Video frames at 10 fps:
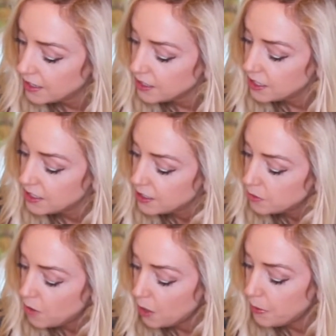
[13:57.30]
Just a
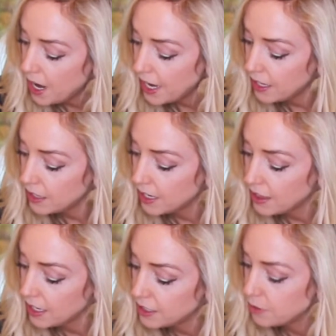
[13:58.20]
small pile,
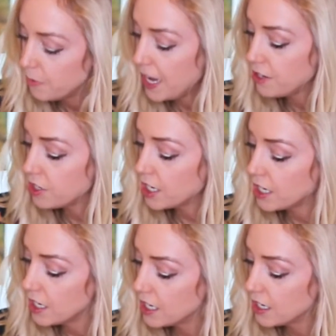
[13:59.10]
nothing too major.